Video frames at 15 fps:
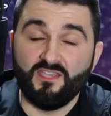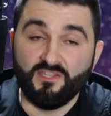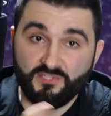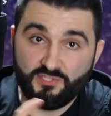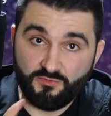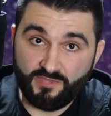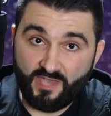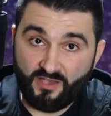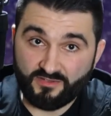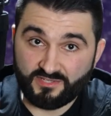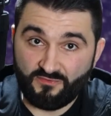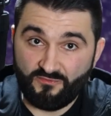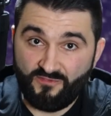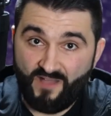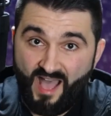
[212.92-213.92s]
In
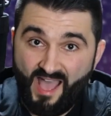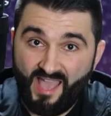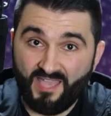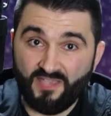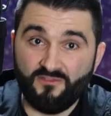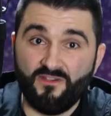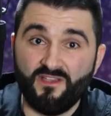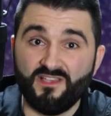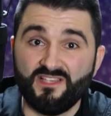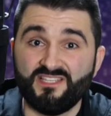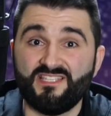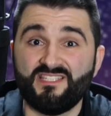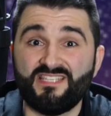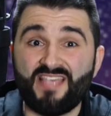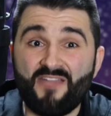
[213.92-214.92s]
2005,
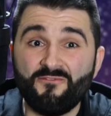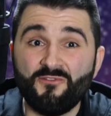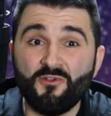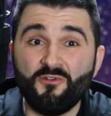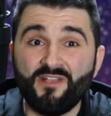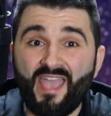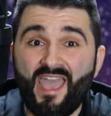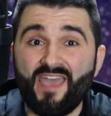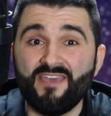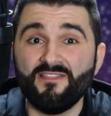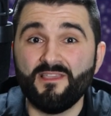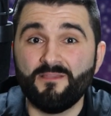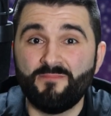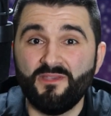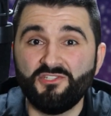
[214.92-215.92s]
several
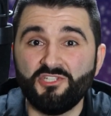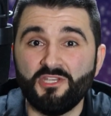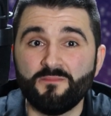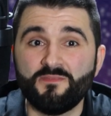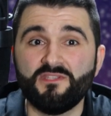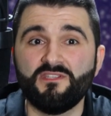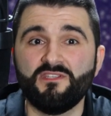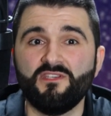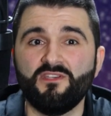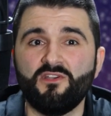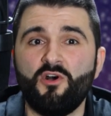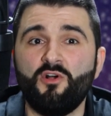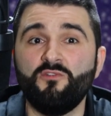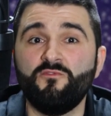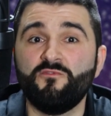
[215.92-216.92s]
Catholic bishops
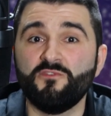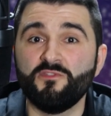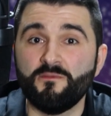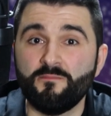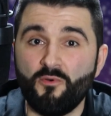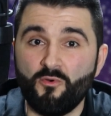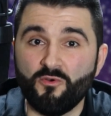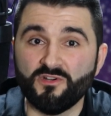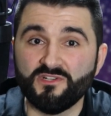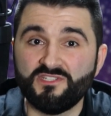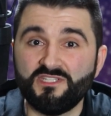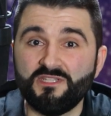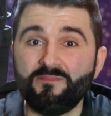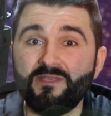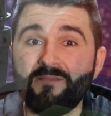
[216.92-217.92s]
called for the
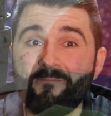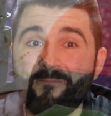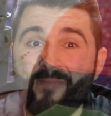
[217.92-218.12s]
boards to be